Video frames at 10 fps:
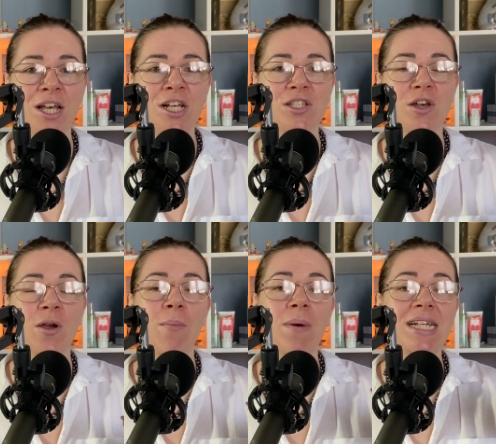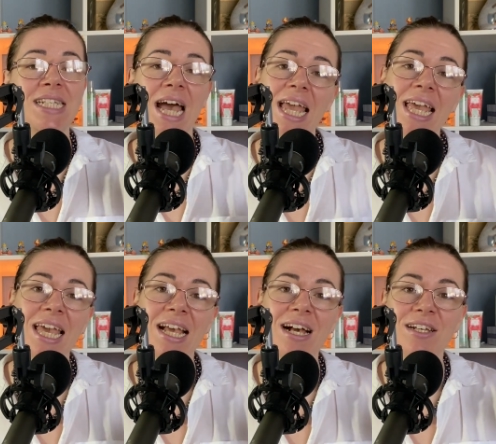So by
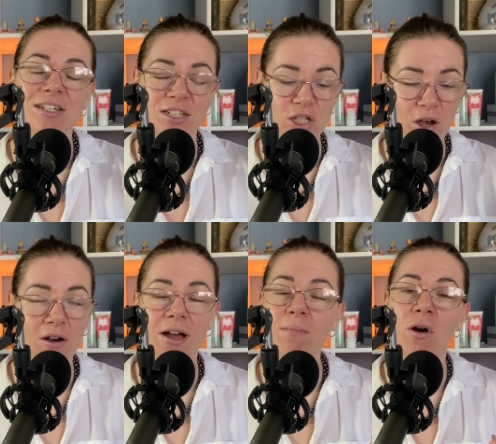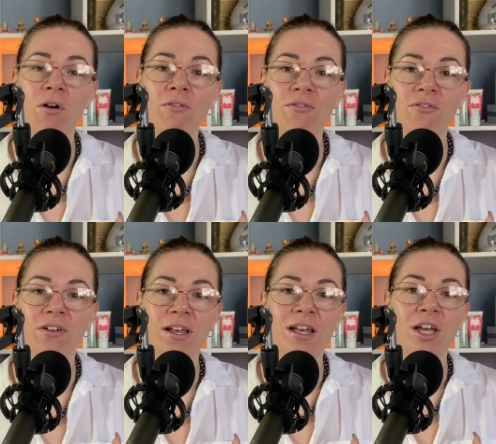taking time off,
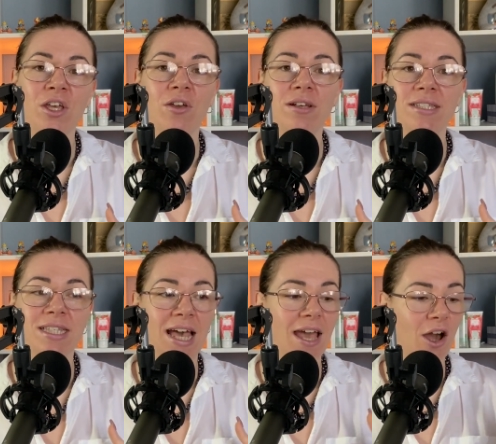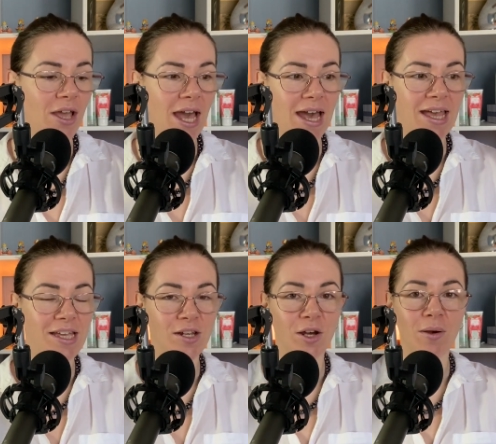You can say,
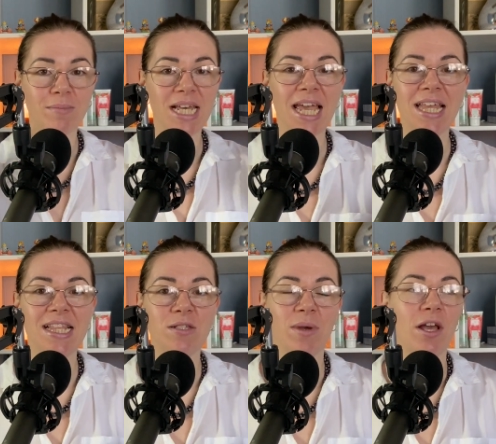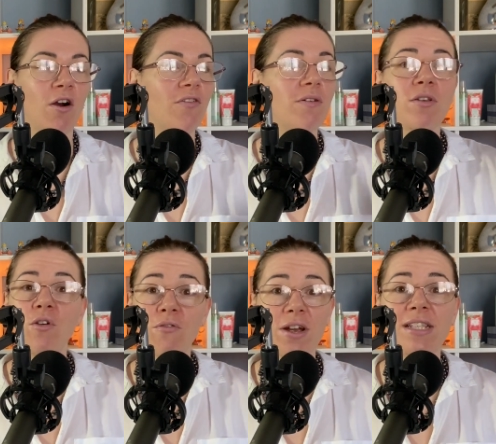okay, I'm taking this week off. Your
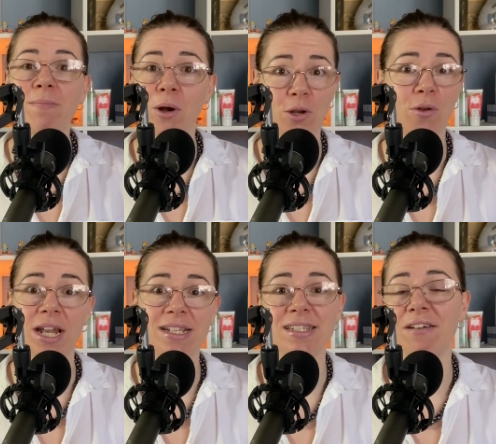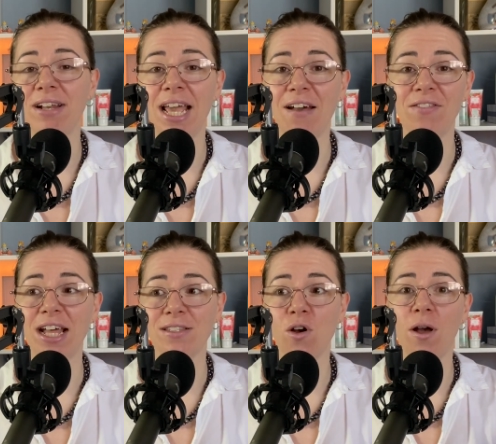friends might not necessarily have
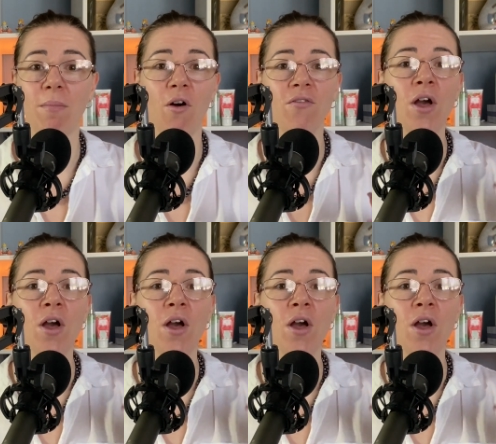that time off,